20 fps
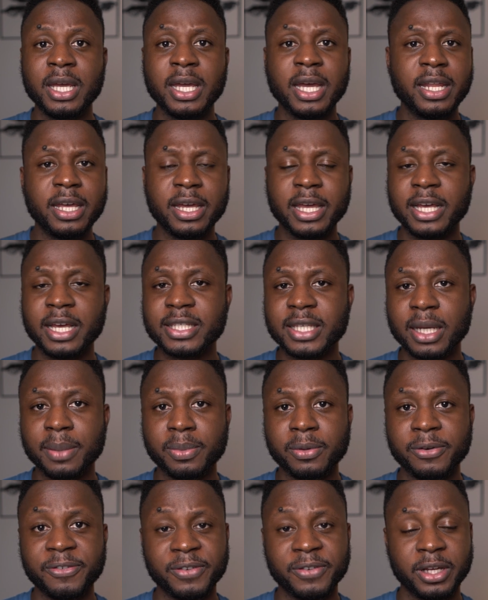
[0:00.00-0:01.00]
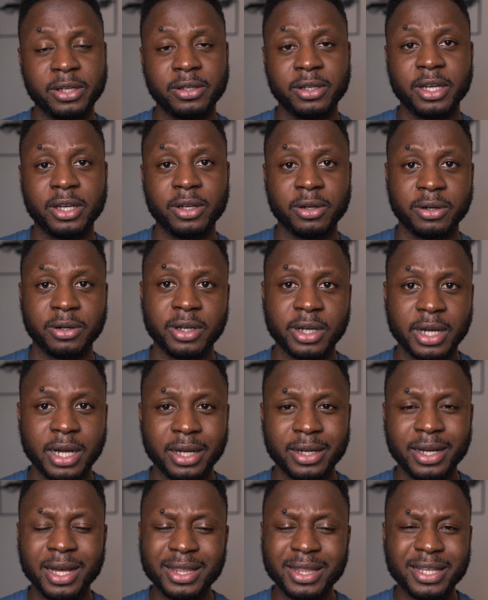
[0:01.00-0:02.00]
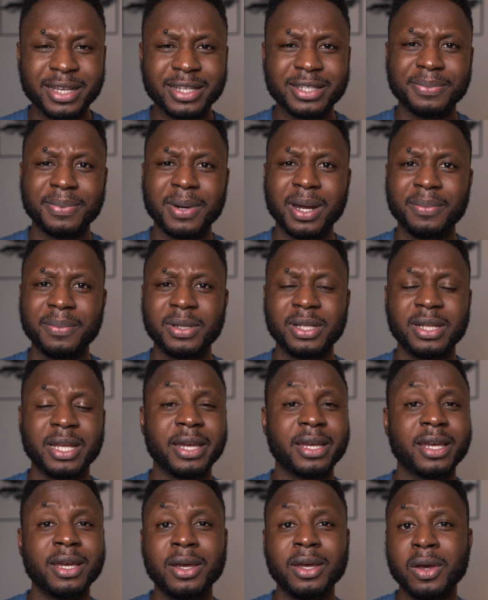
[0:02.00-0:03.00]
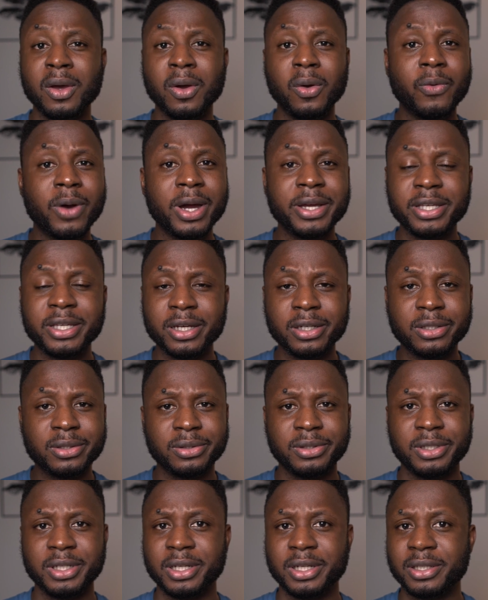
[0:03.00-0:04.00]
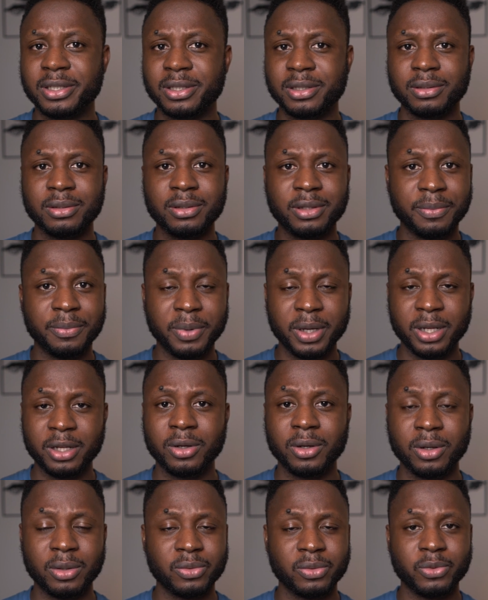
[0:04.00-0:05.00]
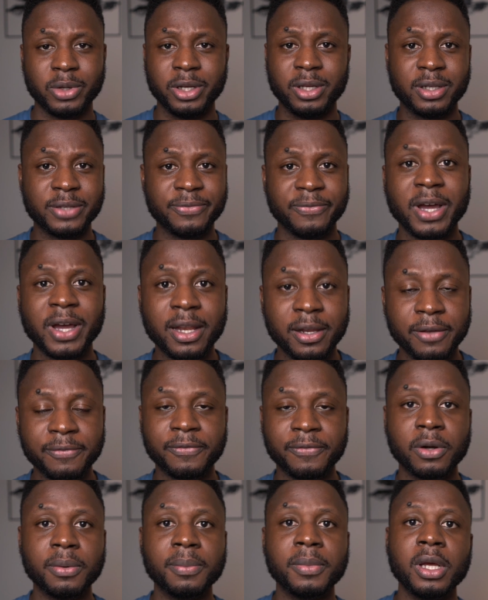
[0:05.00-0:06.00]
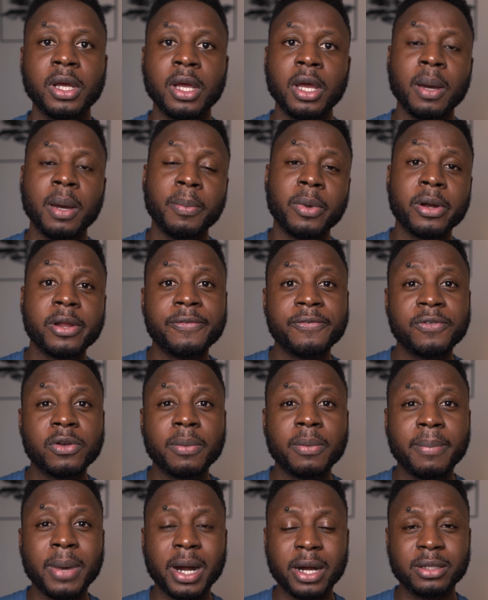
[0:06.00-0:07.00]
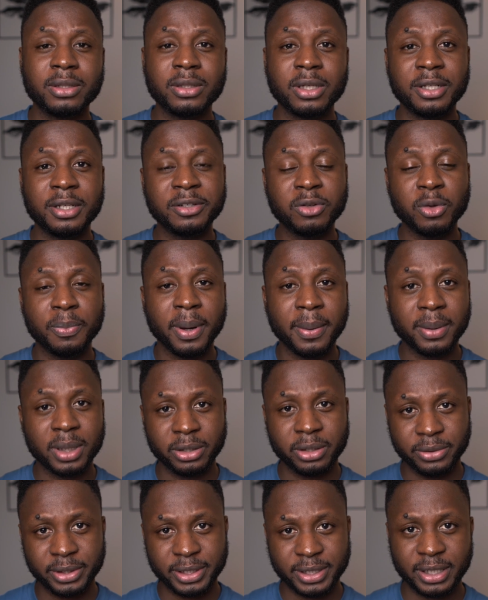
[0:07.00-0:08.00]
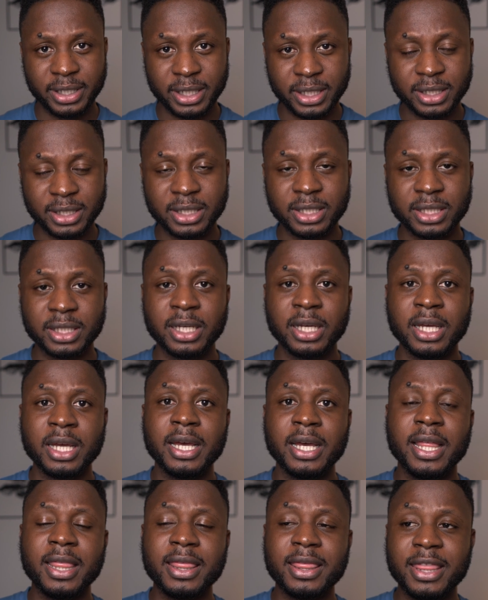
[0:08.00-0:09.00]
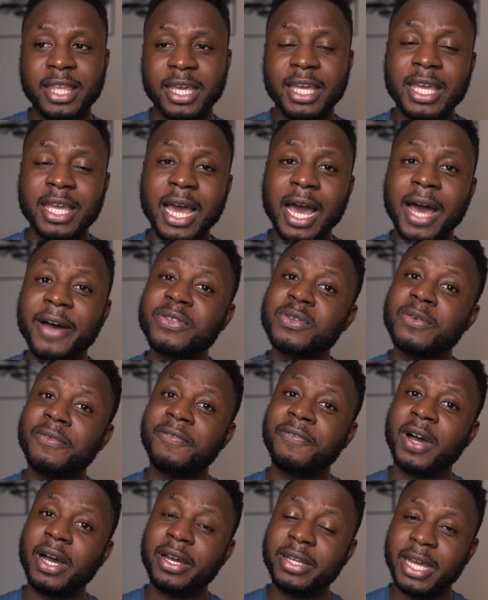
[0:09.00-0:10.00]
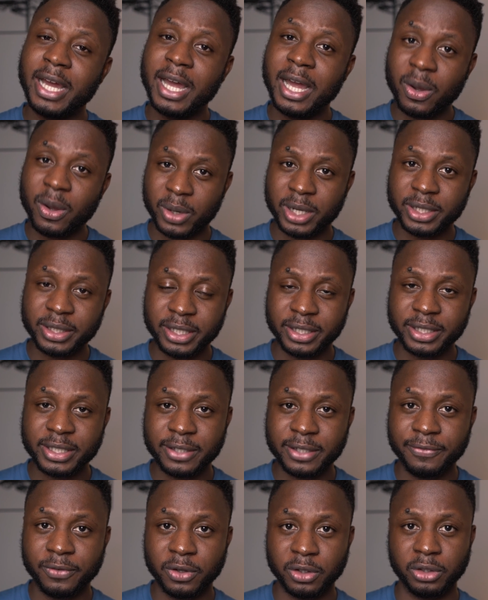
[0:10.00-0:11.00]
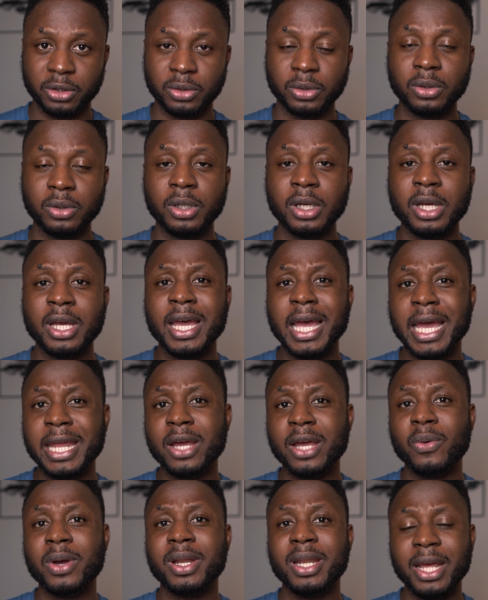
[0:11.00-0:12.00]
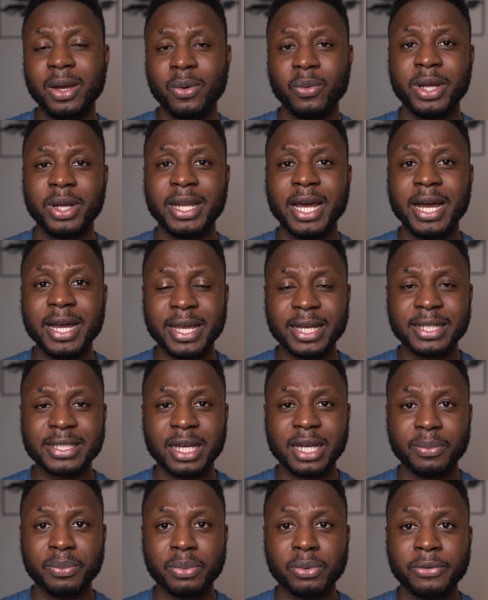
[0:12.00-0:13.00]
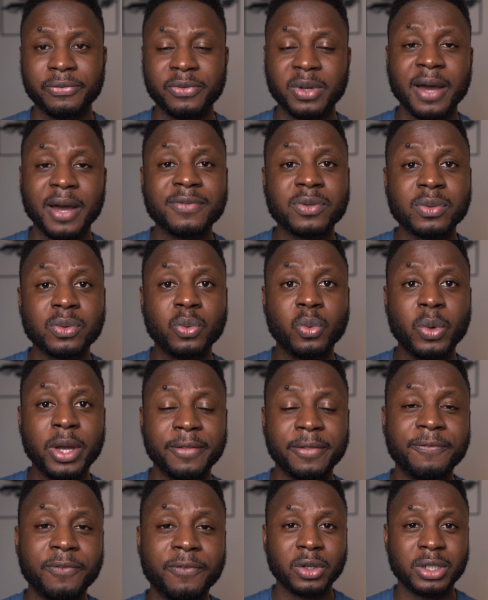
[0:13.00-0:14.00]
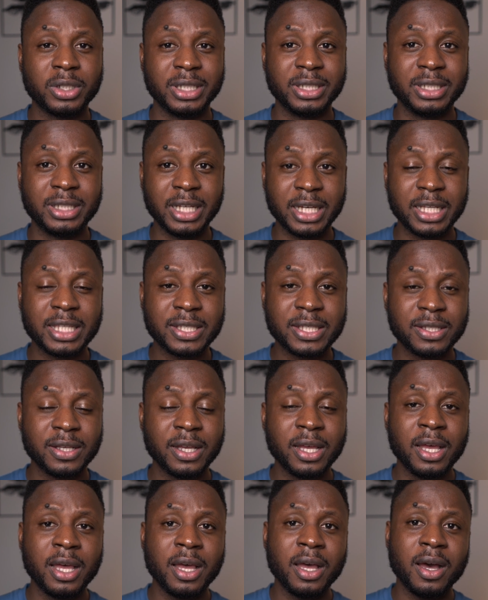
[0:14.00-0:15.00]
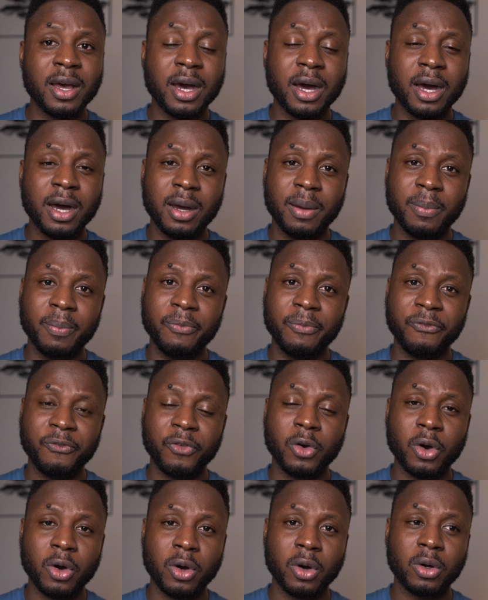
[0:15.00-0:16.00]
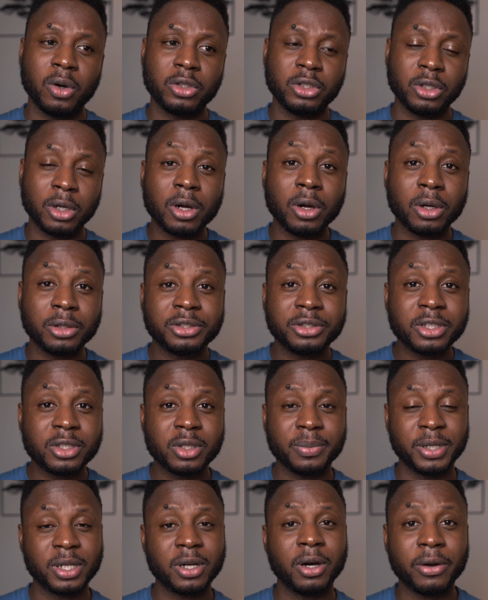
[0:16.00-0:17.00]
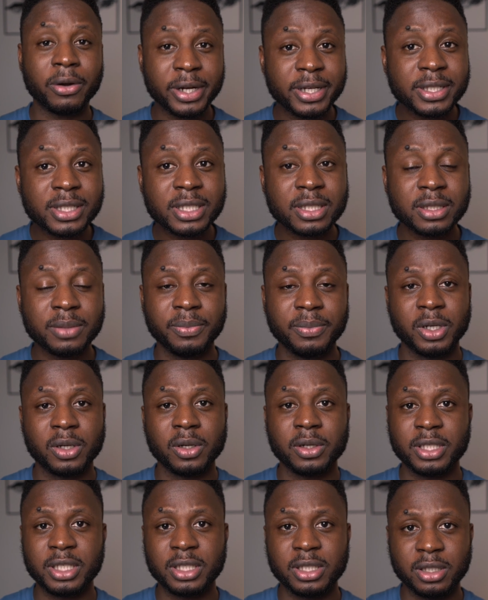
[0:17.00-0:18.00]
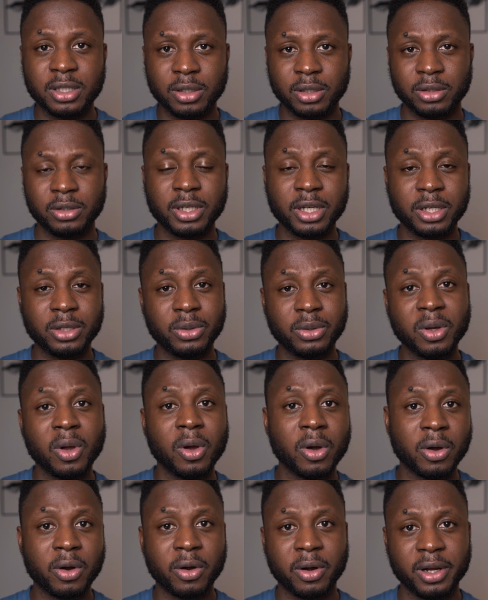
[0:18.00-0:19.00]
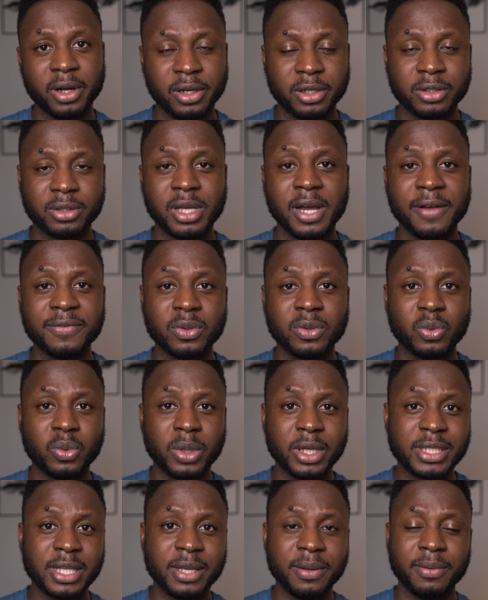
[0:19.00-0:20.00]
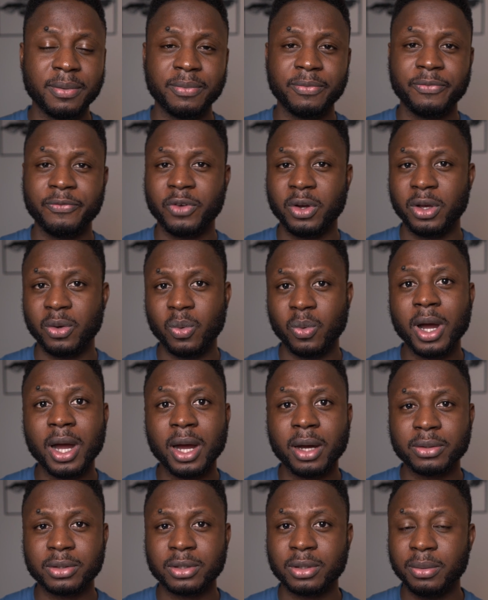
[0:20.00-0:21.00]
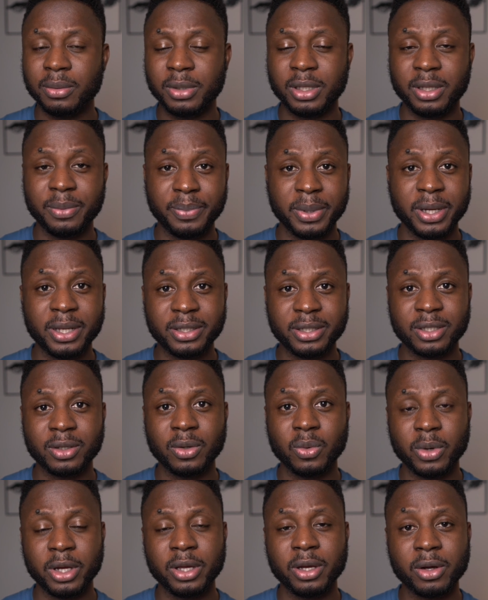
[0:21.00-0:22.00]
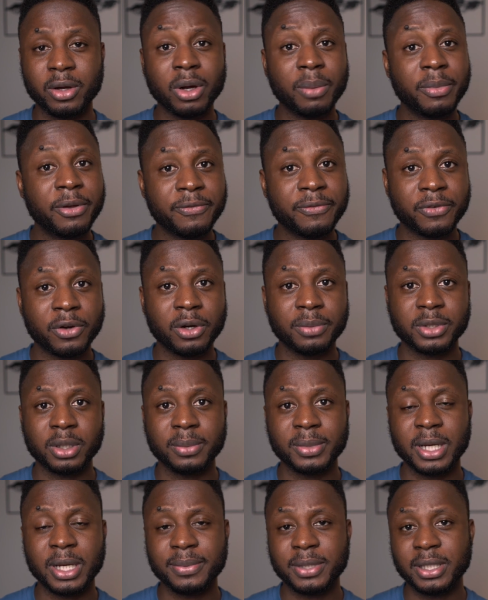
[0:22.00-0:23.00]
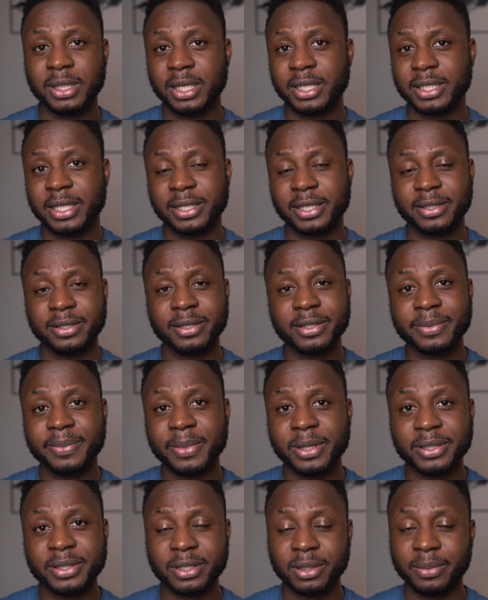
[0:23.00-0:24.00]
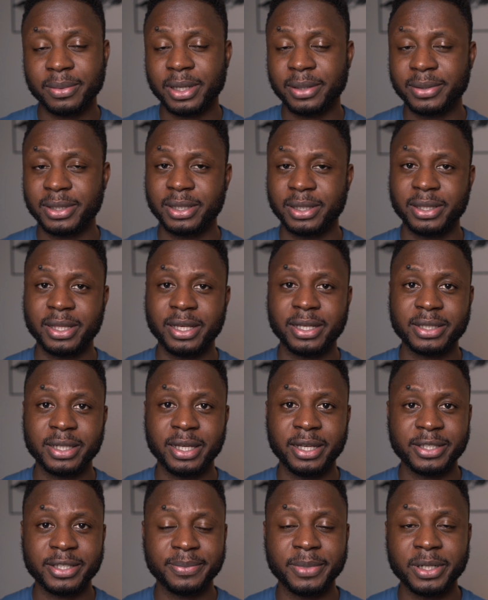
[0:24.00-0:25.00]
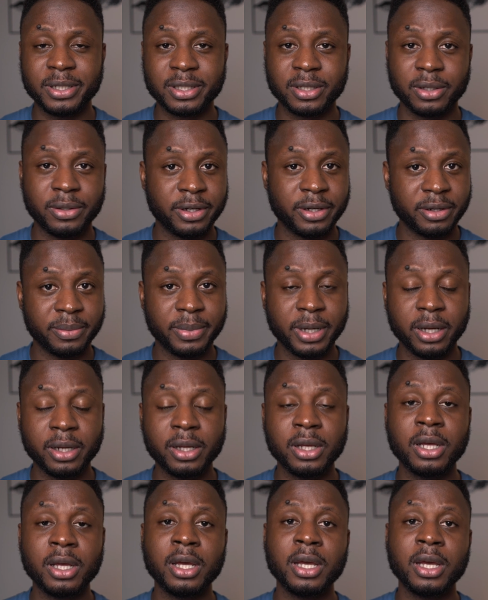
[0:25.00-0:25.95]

and it gets approved and you get your green card. That takes probably like 1 year, 2 years, depending on where you're filing from. But if you're married to a legal permanent resident, they have to file the I-130 for you, and then when that gets approved, you have to wait the dates for your country to be current, because it's not, you can't do it concurrently, so you have to wait for a while. So it depends on where you're coming from. Sometimes it takes like 6 months, sometimes it takes 8 months or thereabout.